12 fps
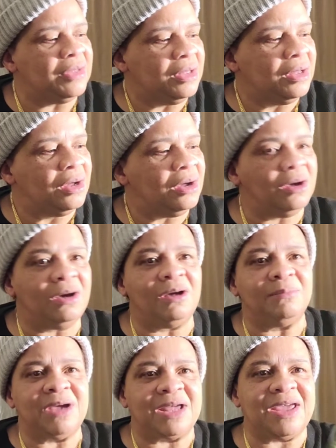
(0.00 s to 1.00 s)
um,
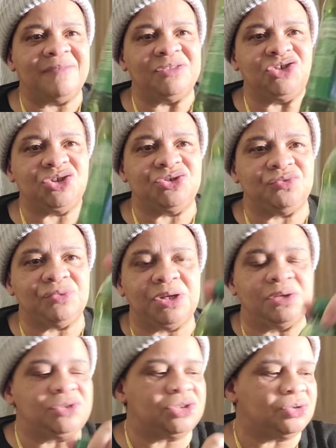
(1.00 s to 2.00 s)
gotta have a ginger ale
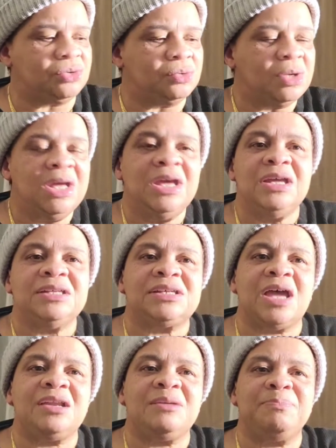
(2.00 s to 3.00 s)
too. It's
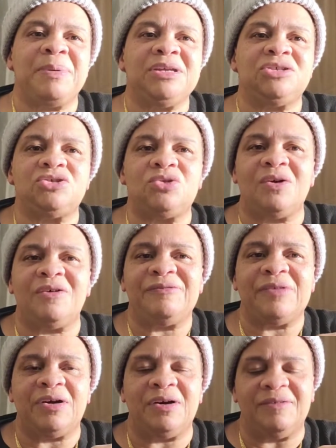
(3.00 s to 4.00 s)
kind of based off
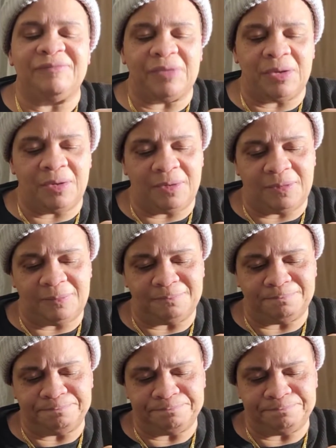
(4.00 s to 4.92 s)
of, um,